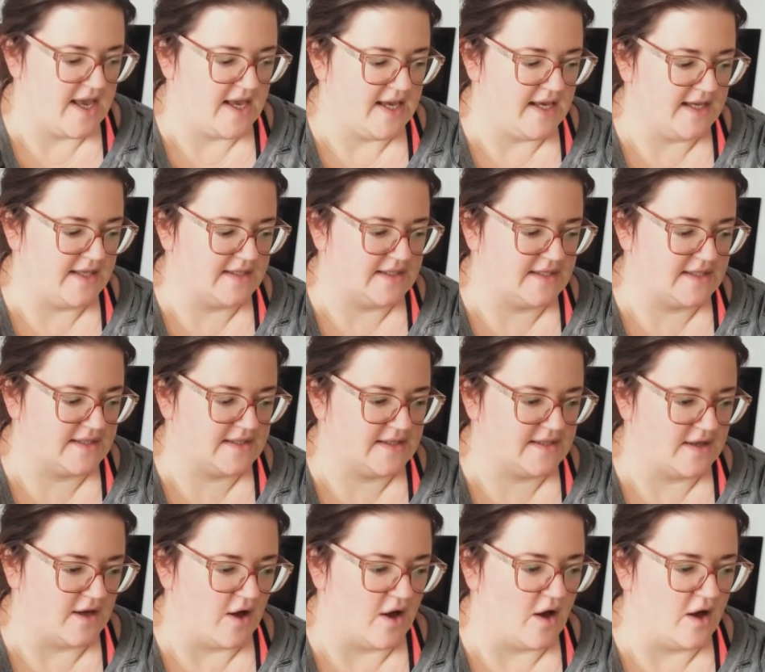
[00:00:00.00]

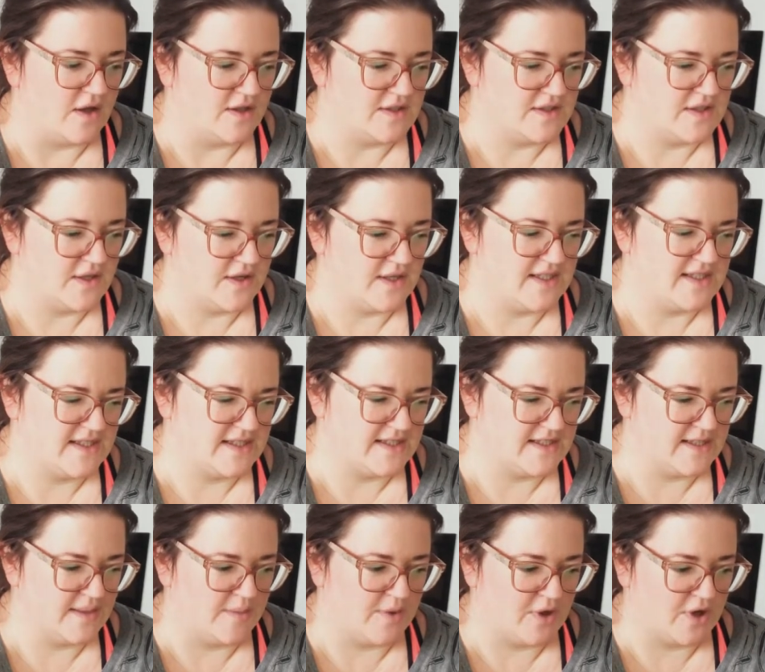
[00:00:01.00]
It's also, it's a
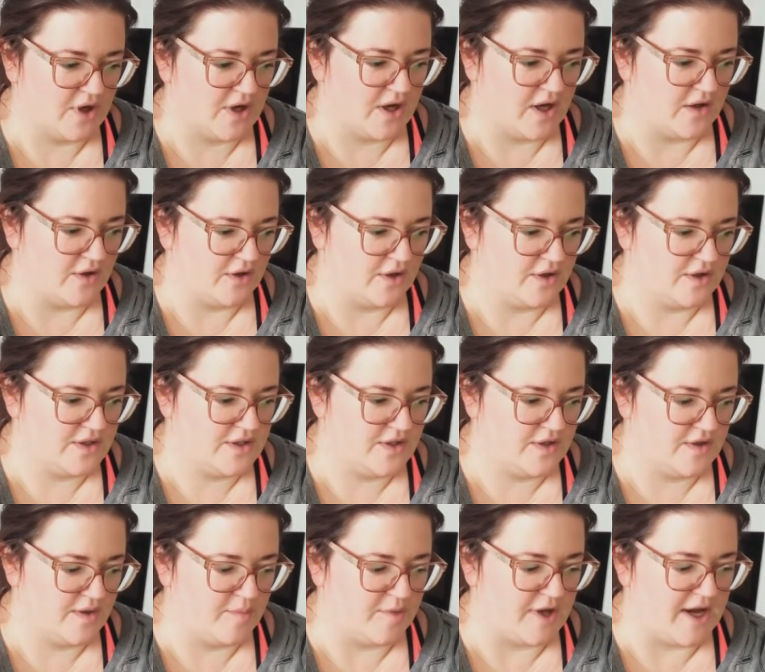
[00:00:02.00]
similar color
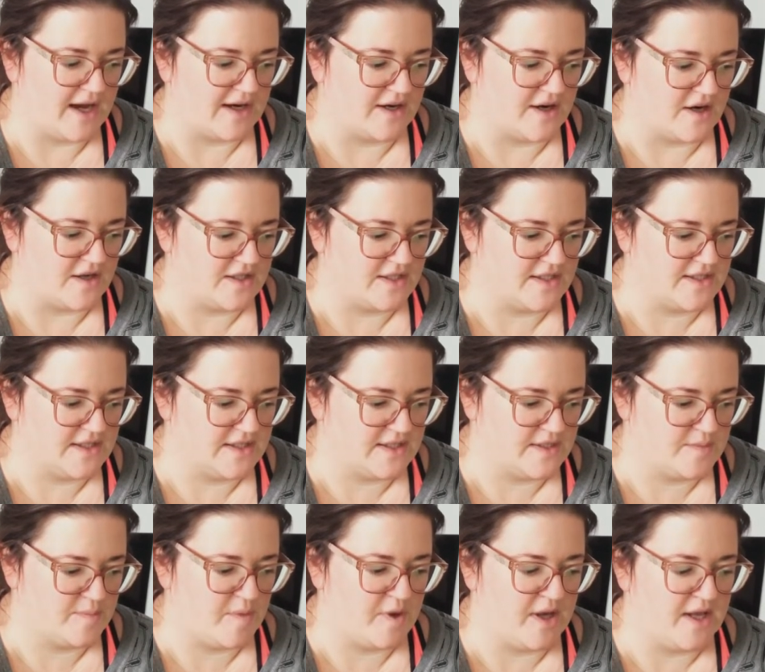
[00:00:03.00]
to the Black
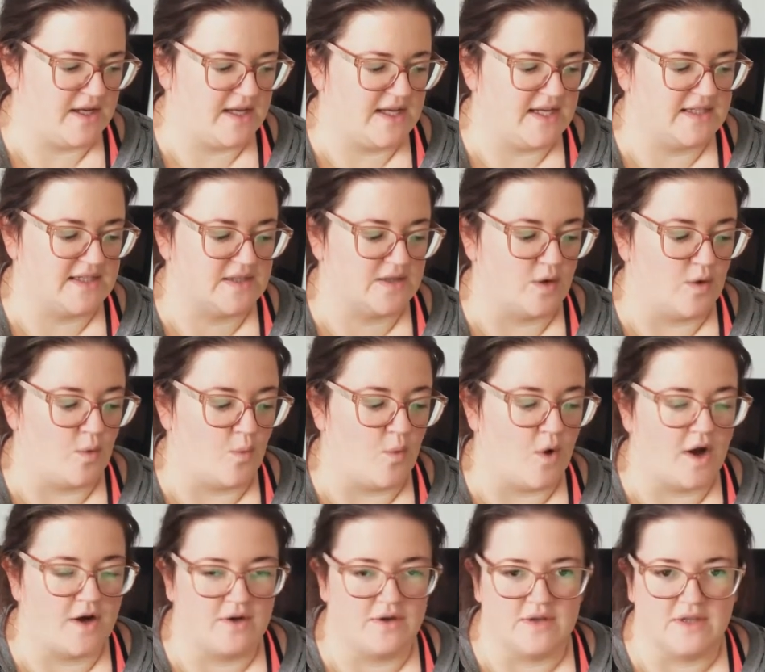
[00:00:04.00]
Narcissus, but it's a
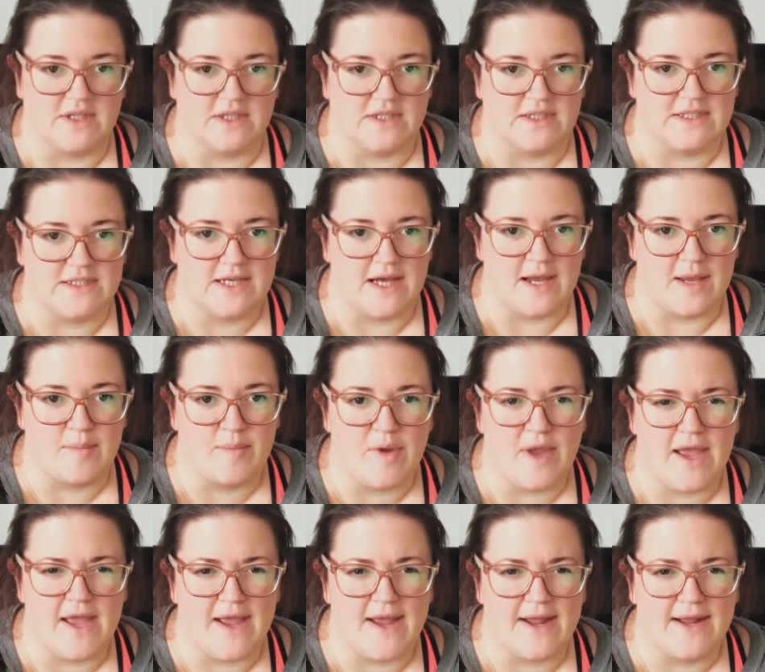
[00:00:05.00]
water lily type.
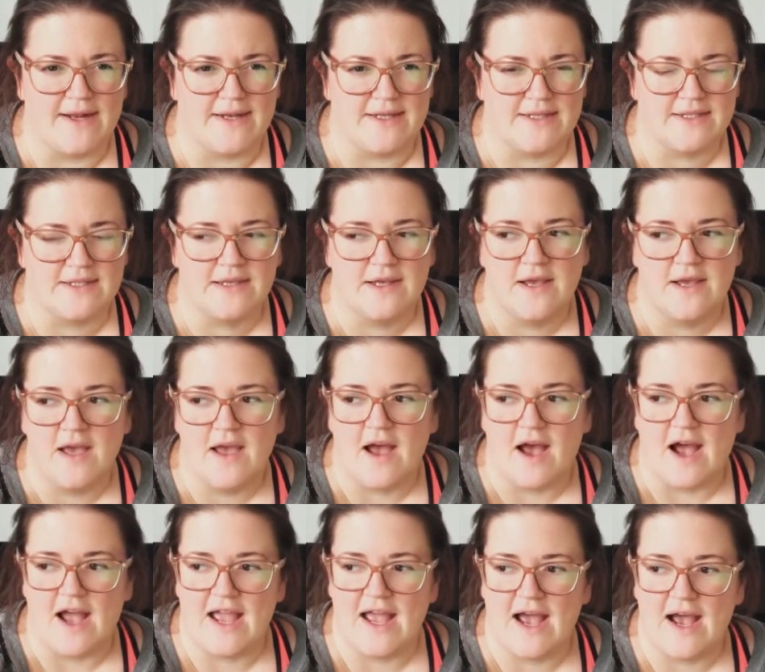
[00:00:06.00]
And
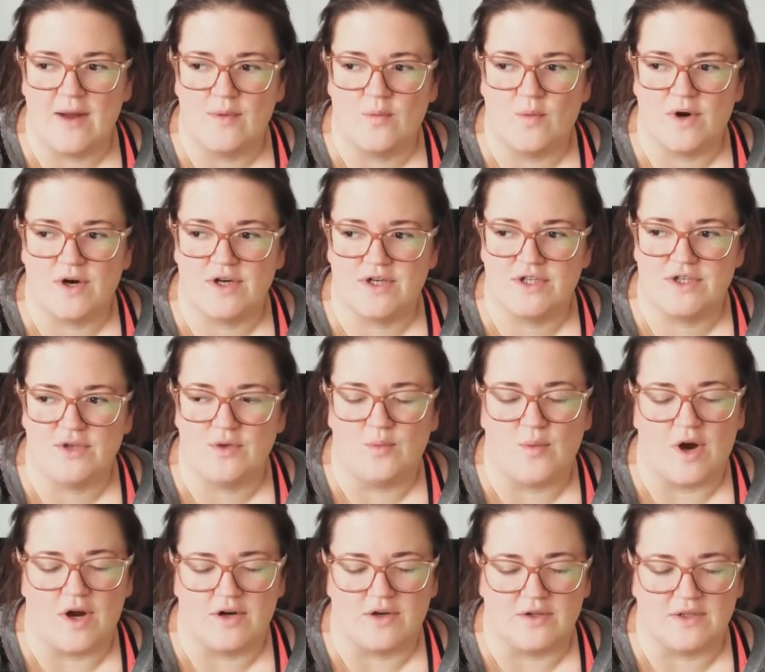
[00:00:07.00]
I had one or two
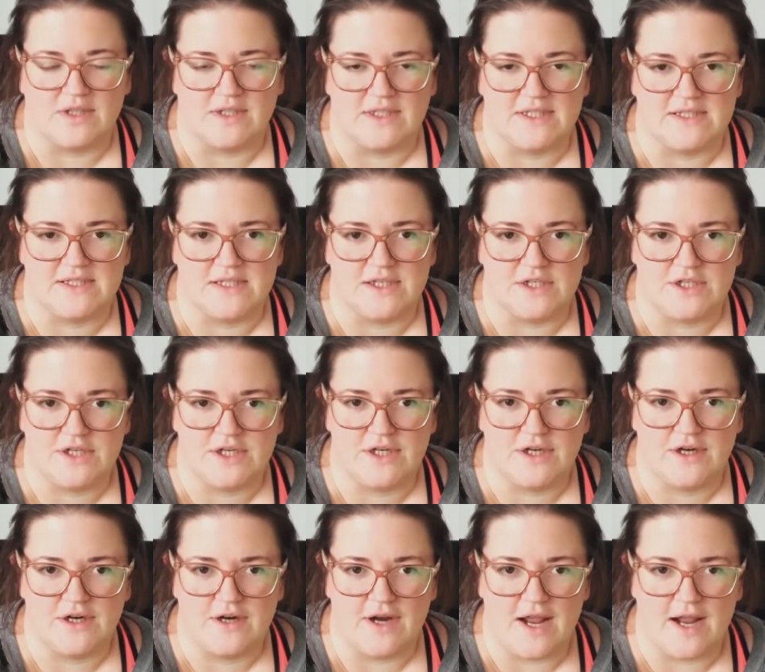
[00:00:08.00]
water lilies this
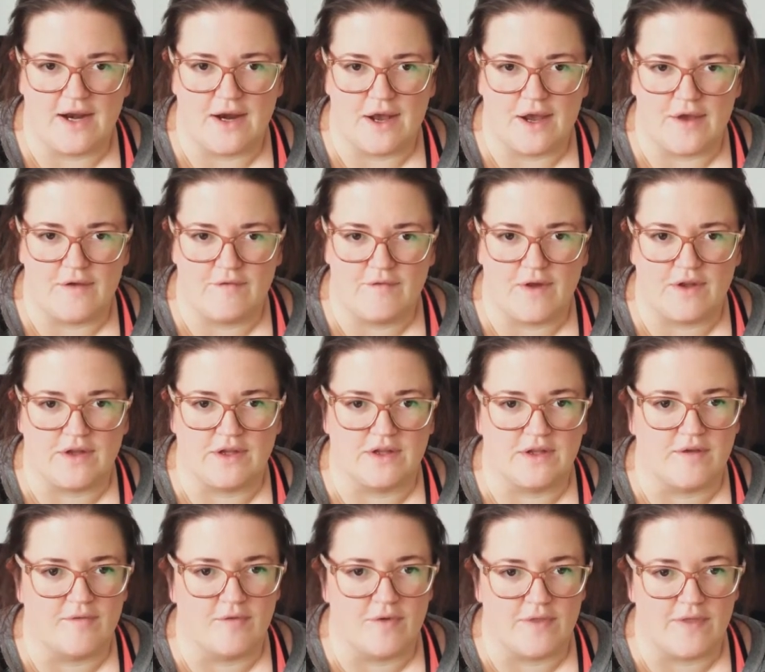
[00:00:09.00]
year and I fell in
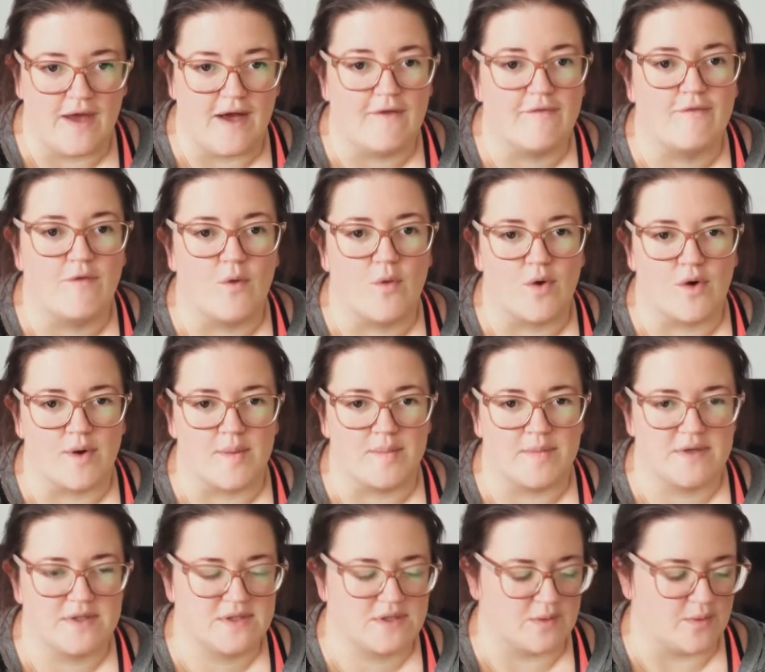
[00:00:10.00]
love with that
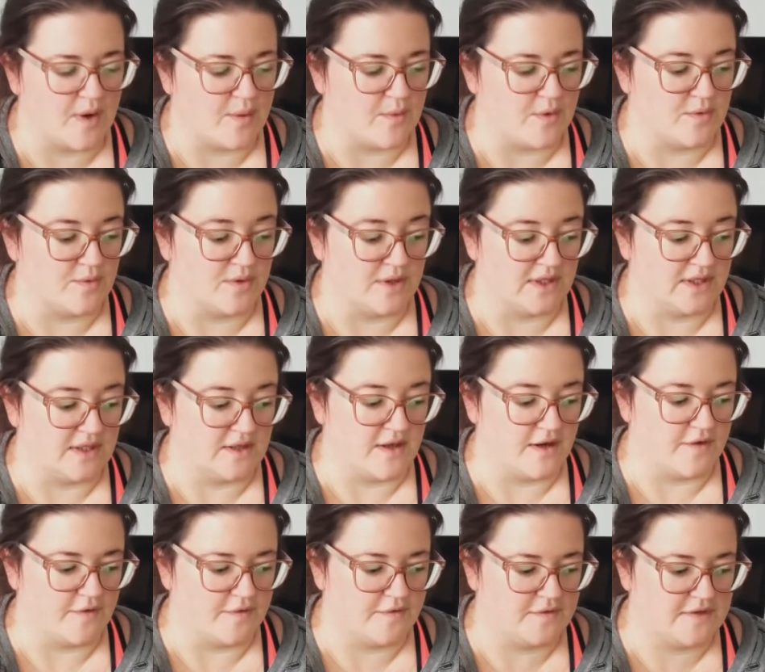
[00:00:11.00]
form. So I would really
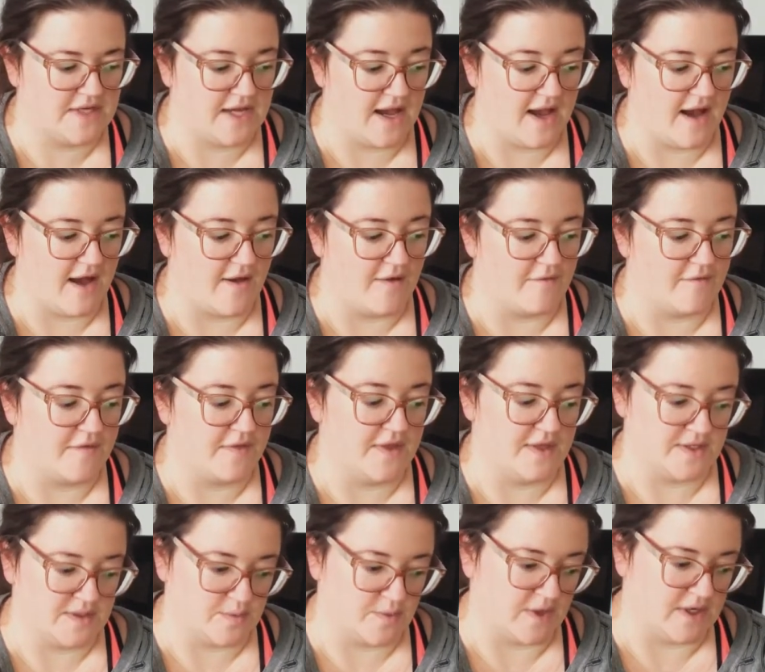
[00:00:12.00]
love to have
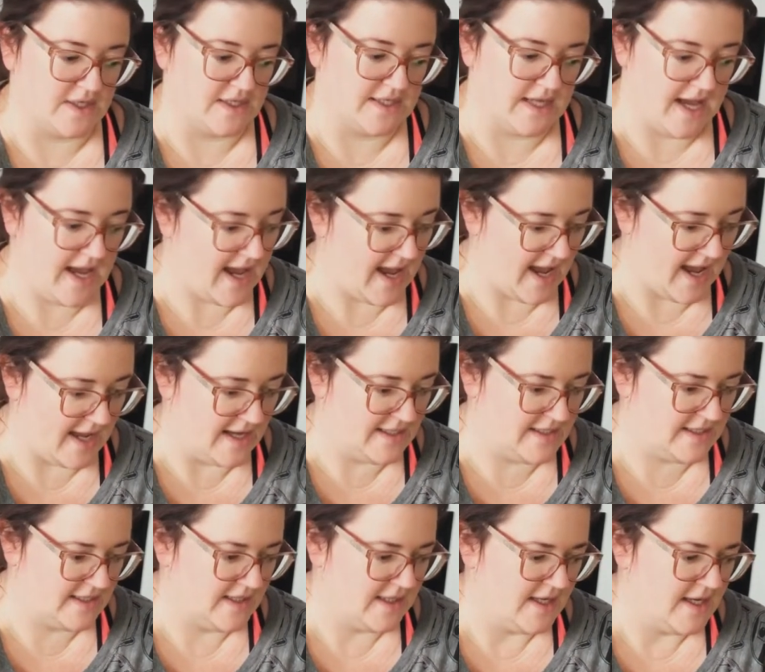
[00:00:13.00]
this one to add.